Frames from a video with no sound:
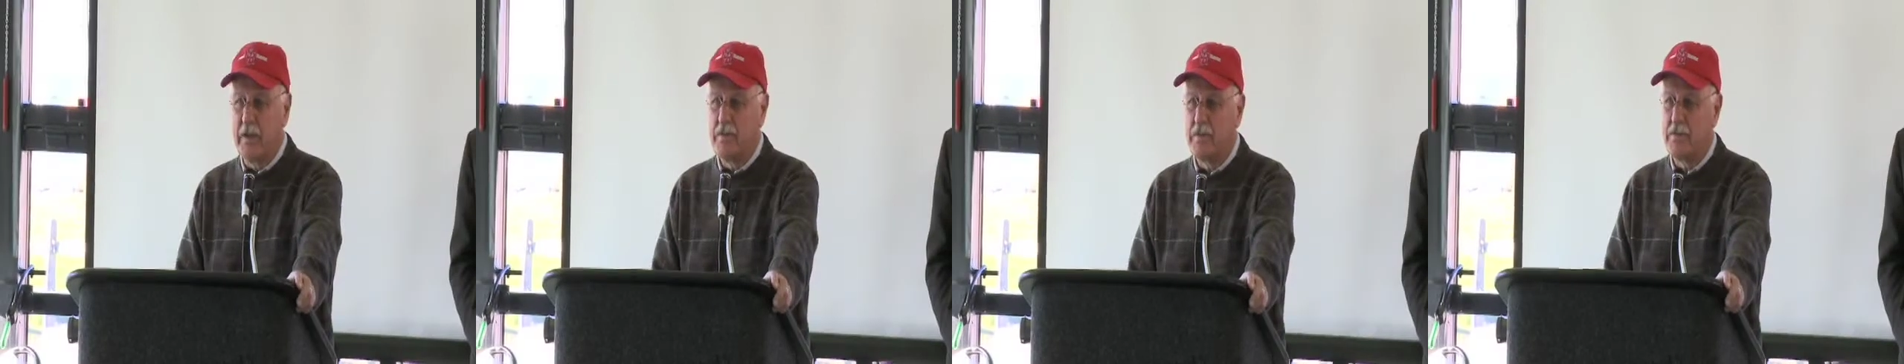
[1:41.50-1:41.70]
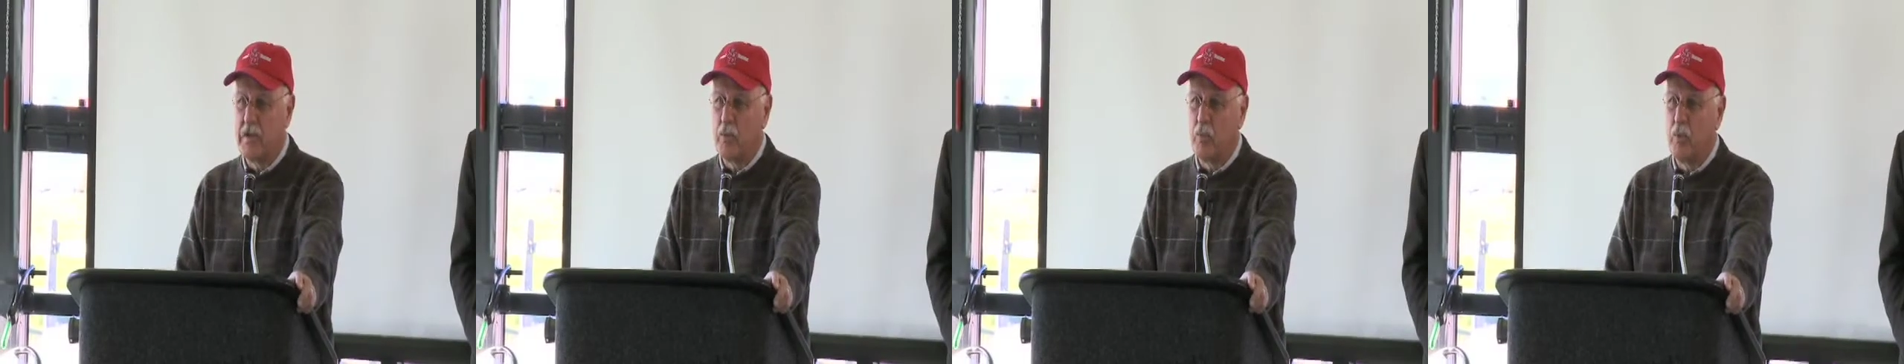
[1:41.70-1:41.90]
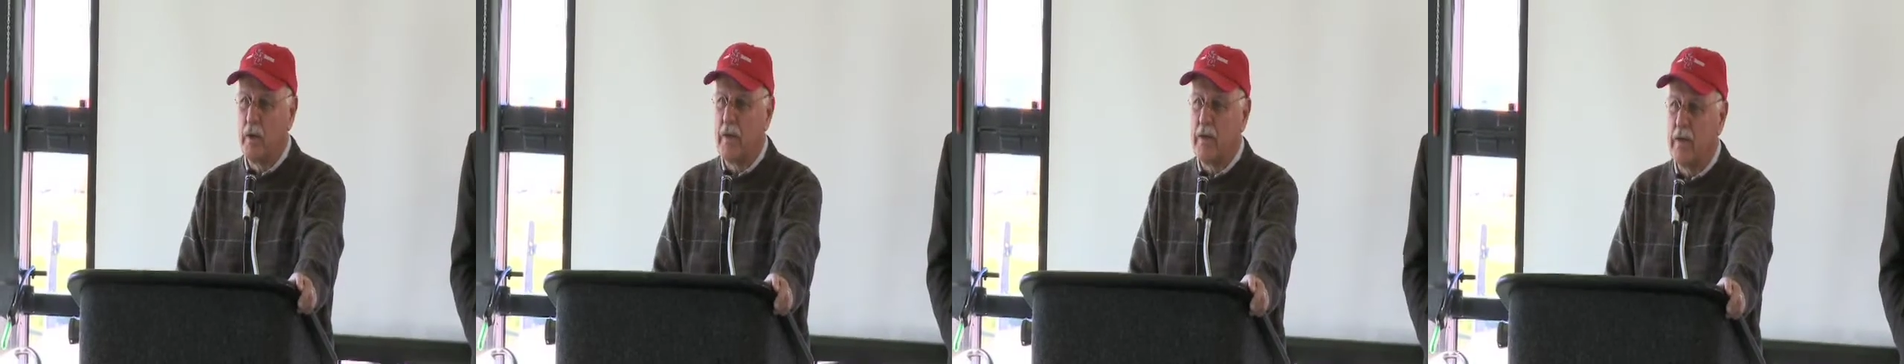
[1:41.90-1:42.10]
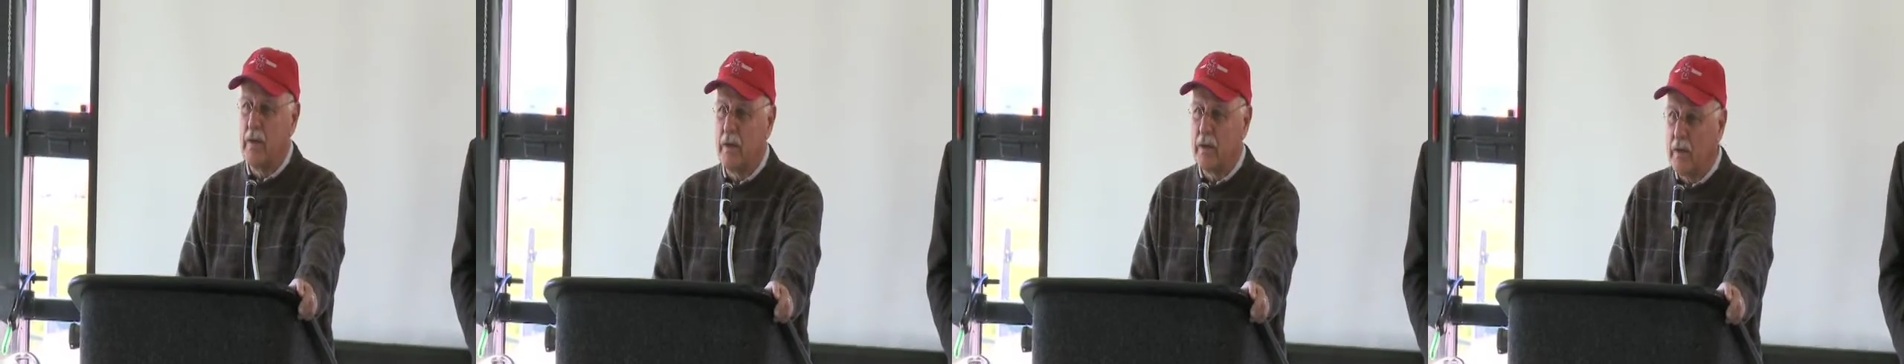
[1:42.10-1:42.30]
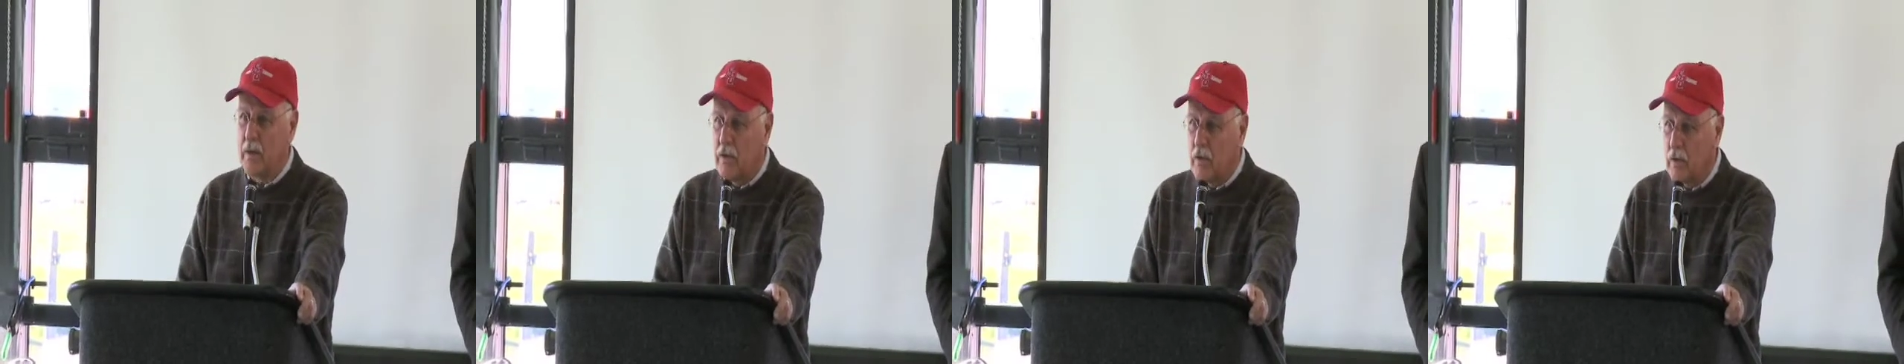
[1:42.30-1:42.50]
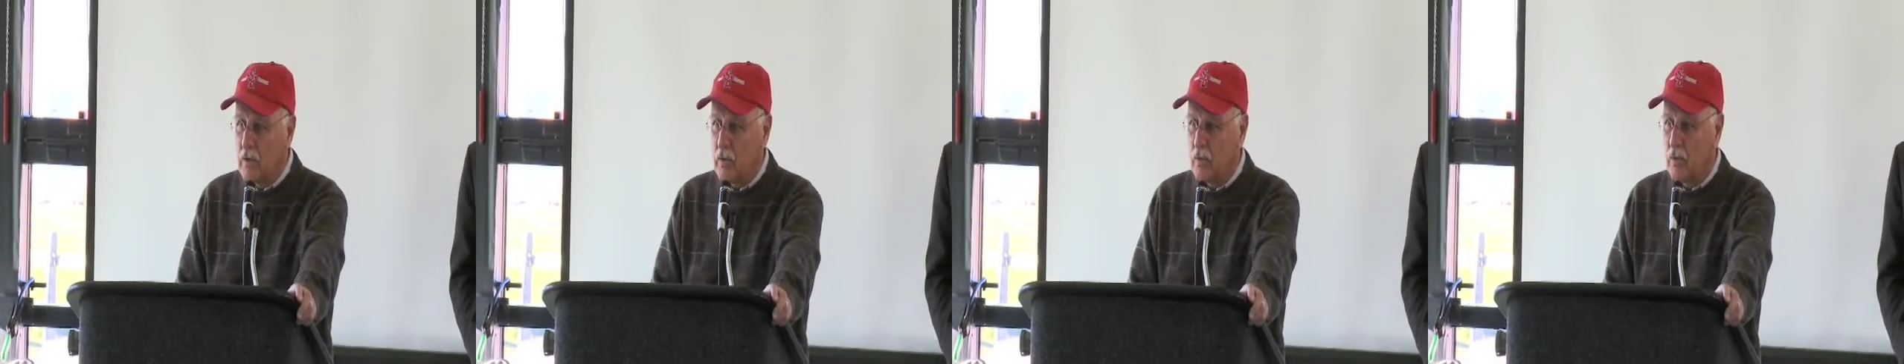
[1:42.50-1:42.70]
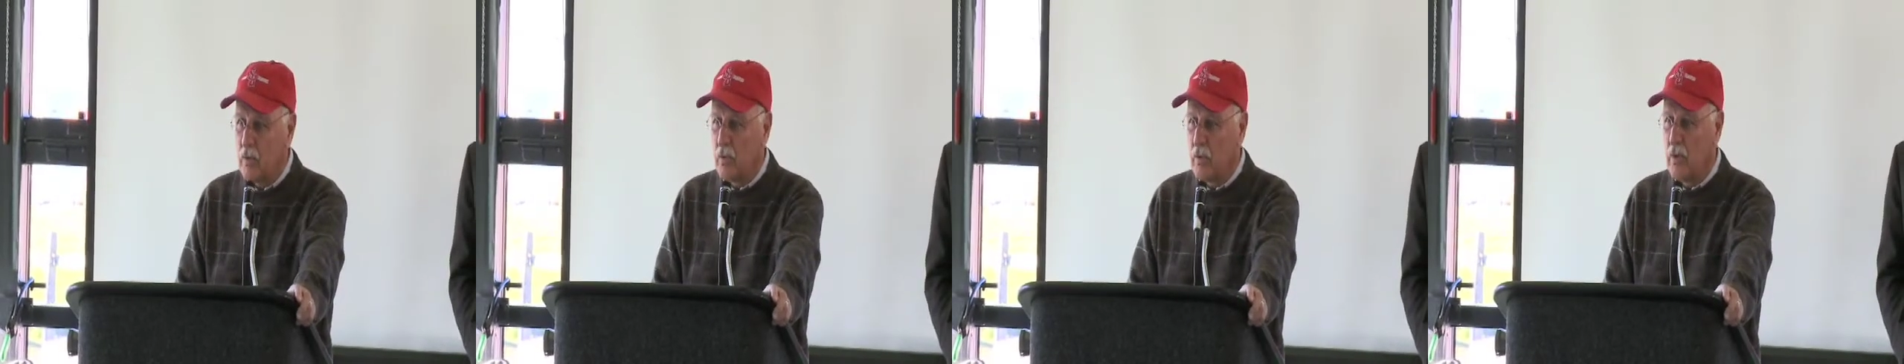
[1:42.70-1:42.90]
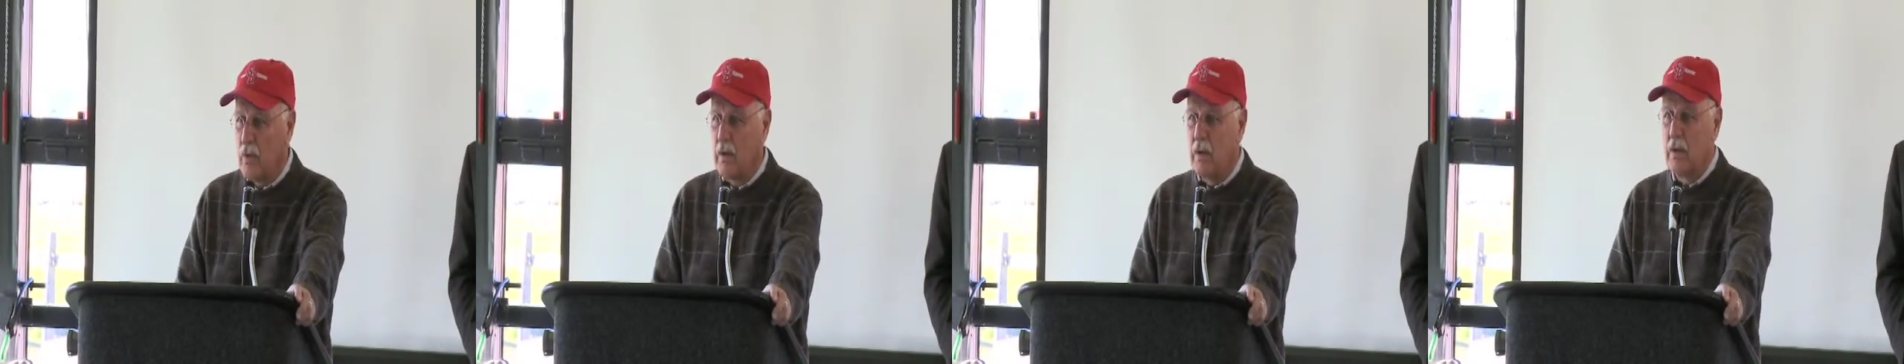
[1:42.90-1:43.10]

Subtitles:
politicians speaking, we had